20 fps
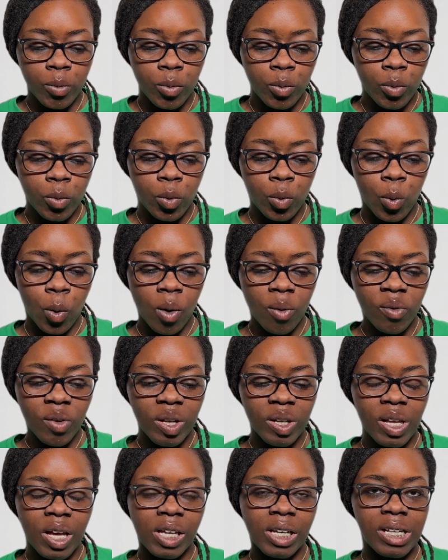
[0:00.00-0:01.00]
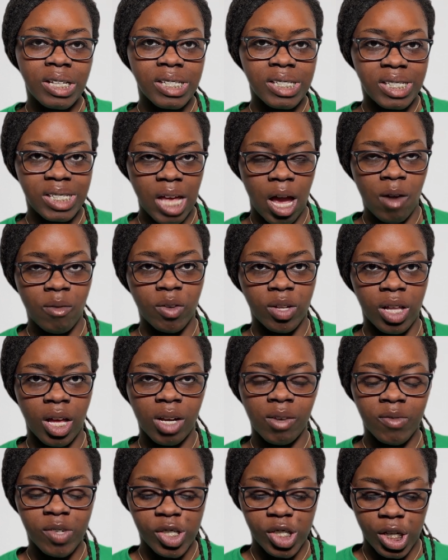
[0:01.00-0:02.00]
North Carolina, South Carolina,
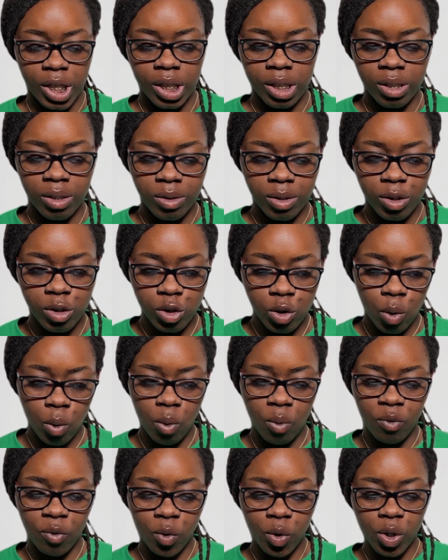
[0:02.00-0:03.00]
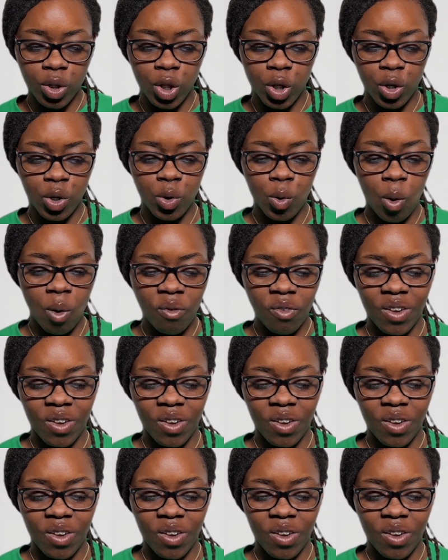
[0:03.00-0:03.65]
Virginia. So for the North